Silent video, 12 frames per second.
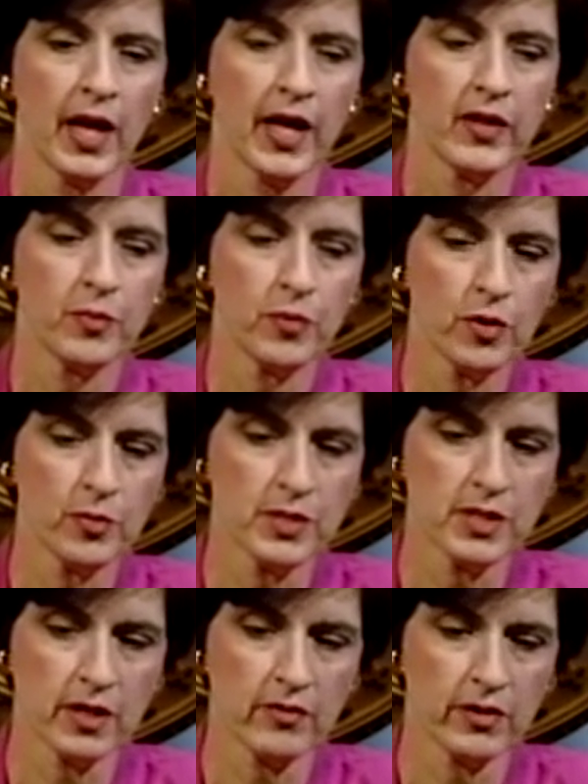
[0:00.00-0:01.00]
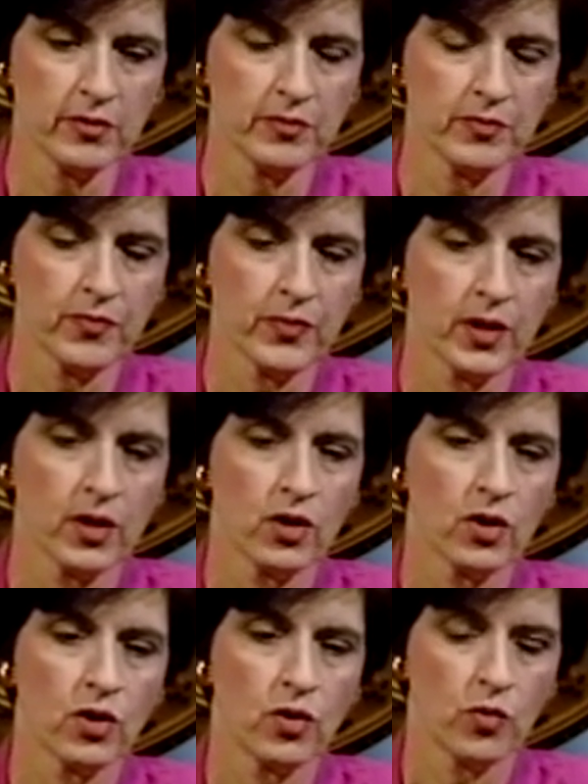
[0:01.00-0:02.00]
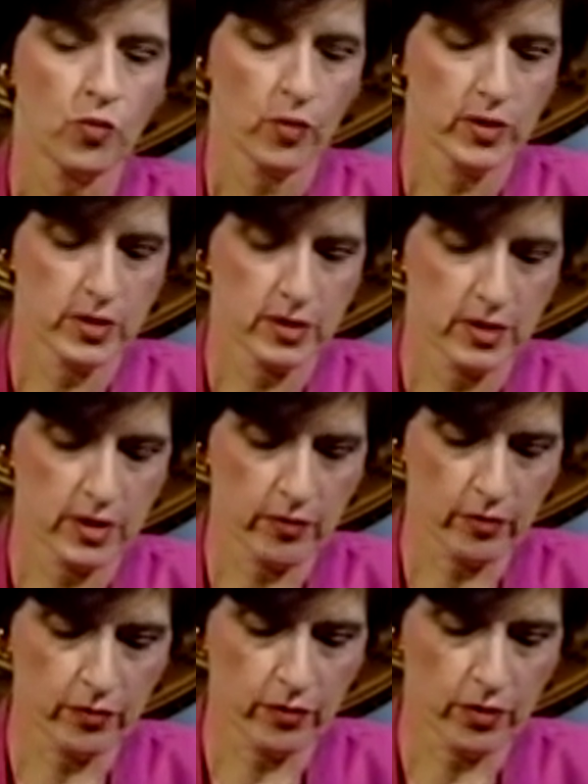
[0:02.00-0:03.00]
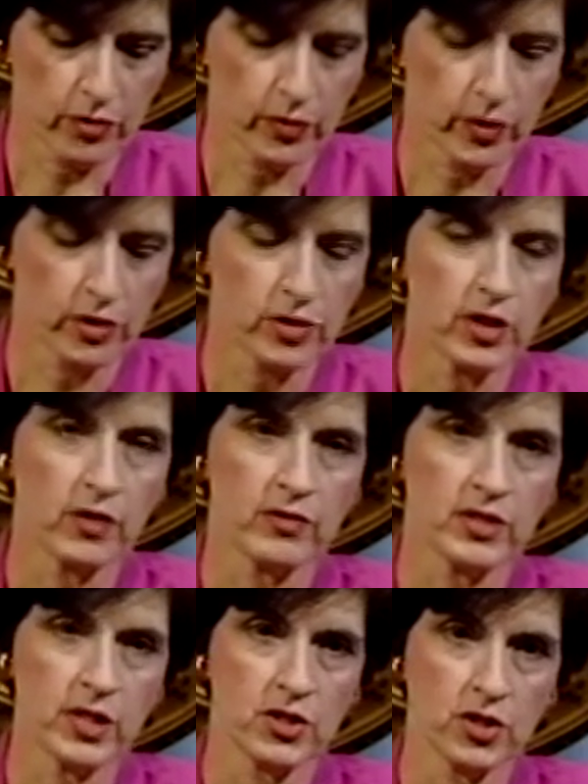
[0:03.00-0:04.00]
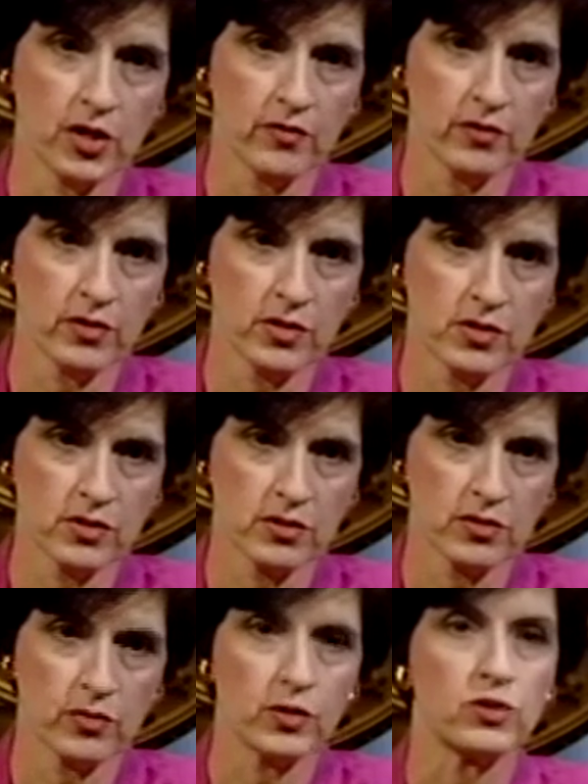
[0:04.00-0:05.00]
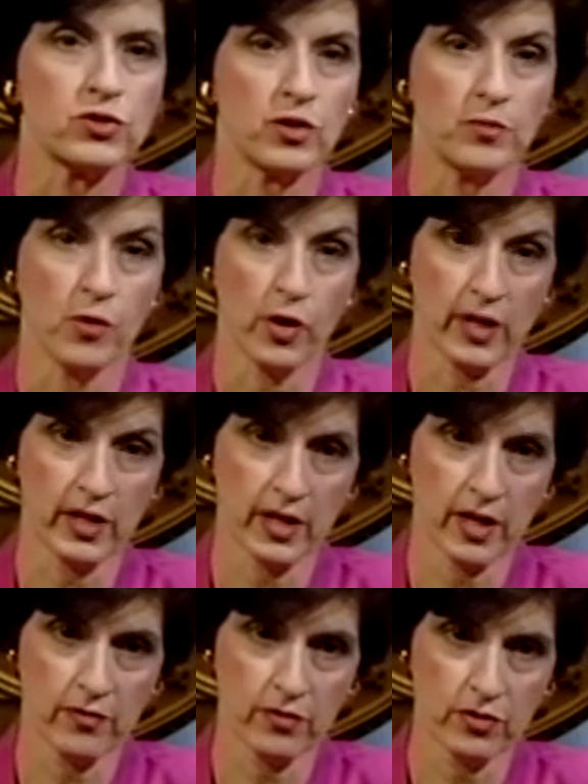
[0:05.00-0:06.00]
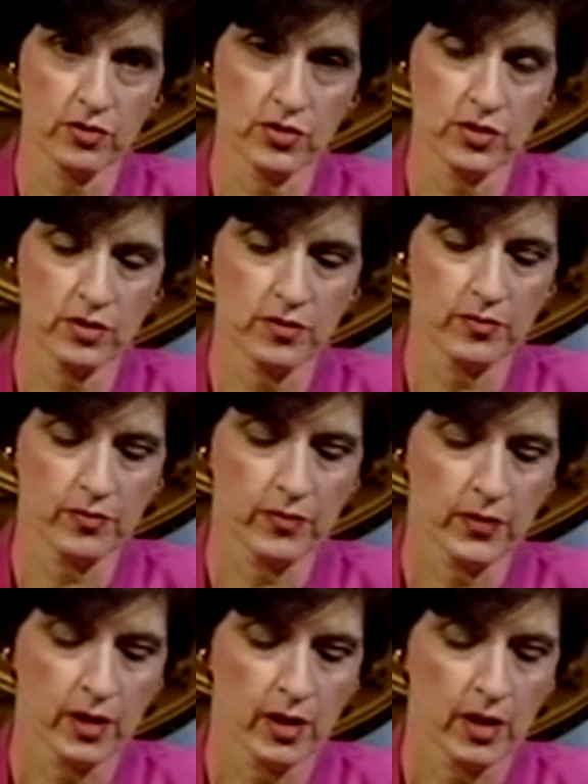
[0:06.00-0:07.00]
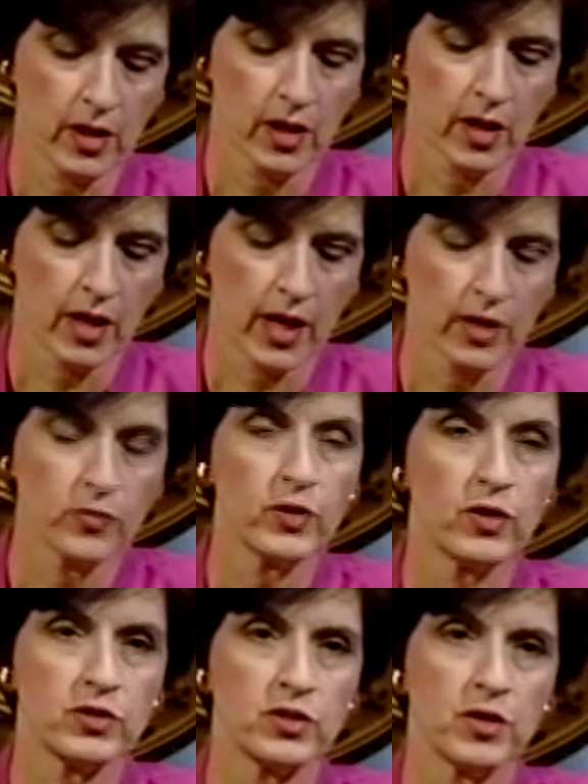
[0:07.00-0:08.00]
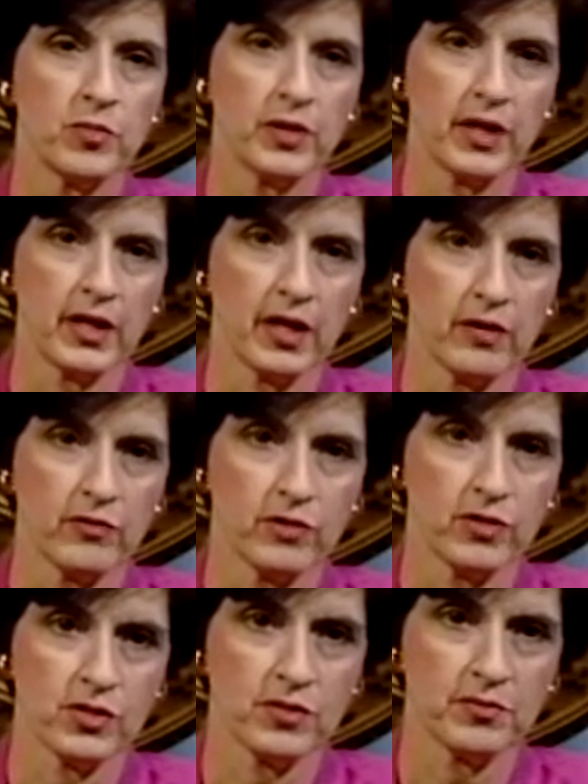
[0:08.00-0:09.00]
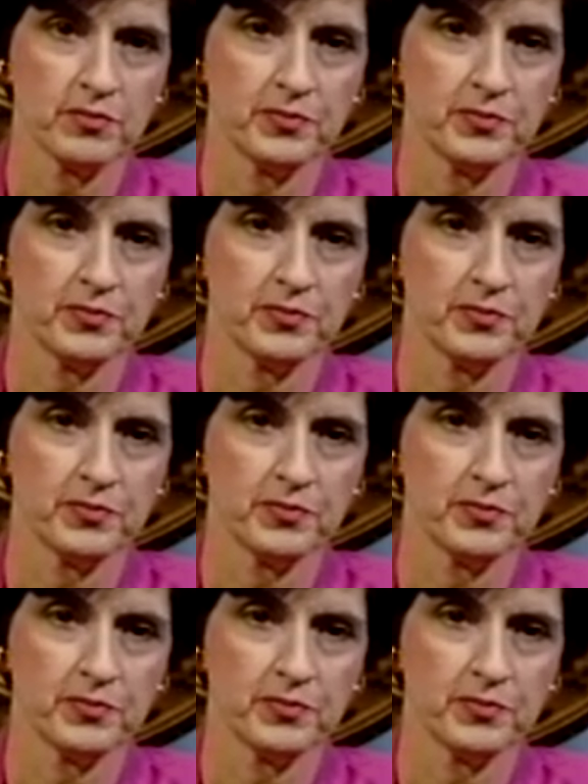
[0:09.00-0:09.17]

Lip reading: And the purpose of it was severalfold. We looked at our retention efforts, we looked at our marketing efforts, and we looked at our planning efforts.